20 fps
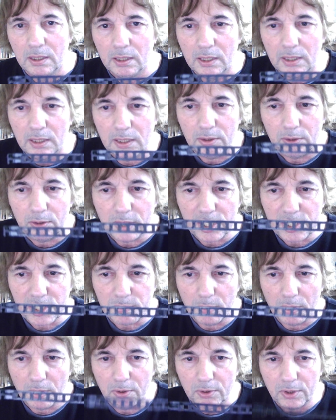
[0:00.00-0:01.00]
little
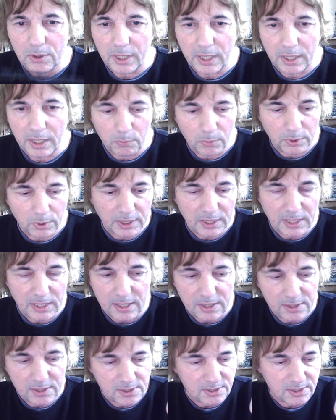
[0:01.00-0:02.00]
gizmo I've got here, and what it
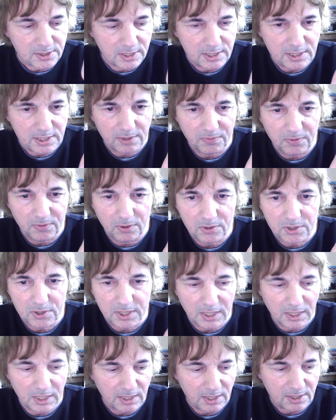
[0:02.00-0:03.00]
is if you
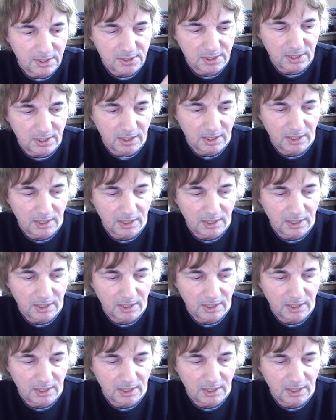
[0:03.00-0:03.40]
see this